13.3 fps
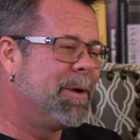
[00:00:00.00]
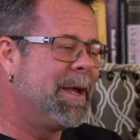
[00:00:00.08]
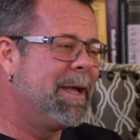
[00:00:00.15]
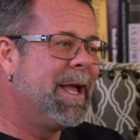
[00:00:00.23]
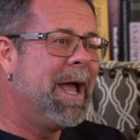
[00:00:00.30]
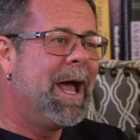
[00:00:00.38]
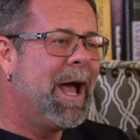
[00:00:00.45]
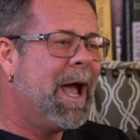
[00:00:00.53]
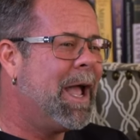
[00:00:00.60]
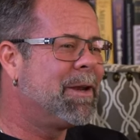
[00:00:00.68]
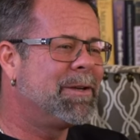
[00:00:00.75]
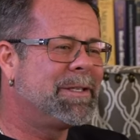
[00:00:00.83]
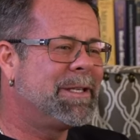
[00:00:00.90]
Okay.
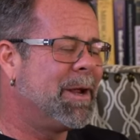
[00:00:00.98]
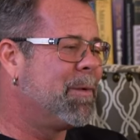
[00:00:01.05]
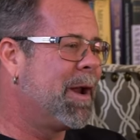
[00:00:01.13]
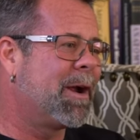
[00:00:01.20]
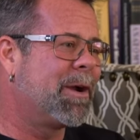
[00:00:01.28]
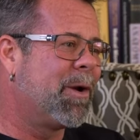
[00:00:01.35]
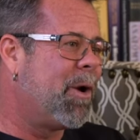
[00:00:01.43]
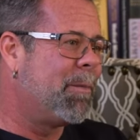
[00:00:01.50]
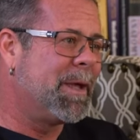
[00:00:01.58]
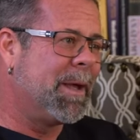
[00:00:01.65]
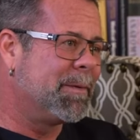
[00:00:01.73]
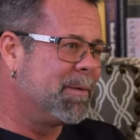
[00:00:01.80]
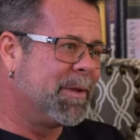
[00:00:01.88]
I understand we're not going to
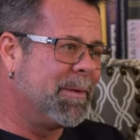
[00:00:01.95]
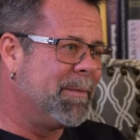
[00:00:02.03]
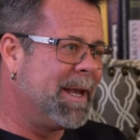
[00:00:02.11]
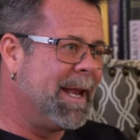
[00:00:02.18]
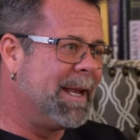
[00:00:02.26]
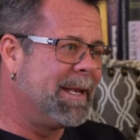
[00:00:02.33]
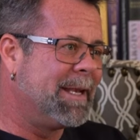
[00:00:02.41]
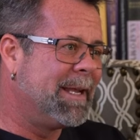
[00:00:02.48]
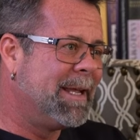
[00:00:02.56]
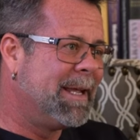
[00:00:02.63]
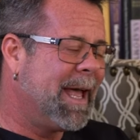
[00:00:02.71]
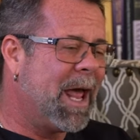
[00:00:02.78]
all be able to eliminate it.